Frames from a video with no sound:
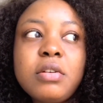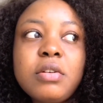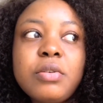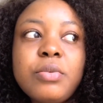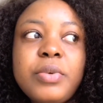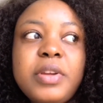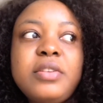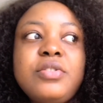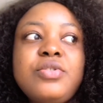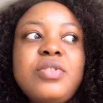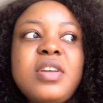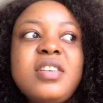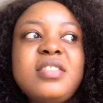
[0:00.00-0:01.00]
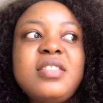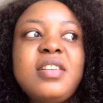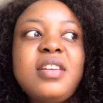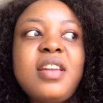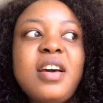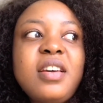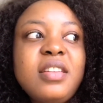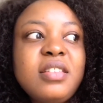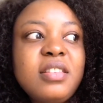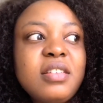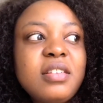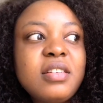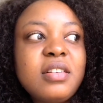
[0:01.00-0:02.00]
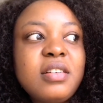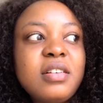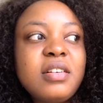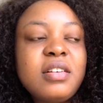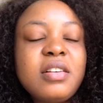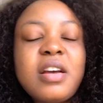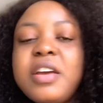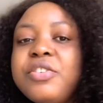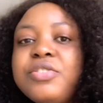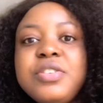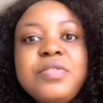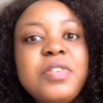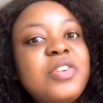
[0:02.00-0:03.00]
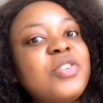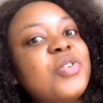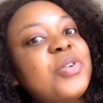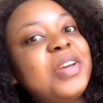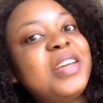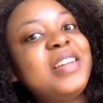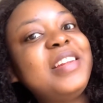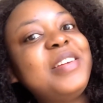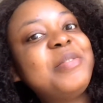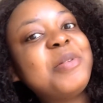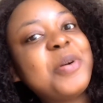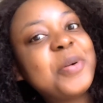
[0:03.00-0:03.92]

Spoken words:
Wait, today's the 9th? I don't even know anymore.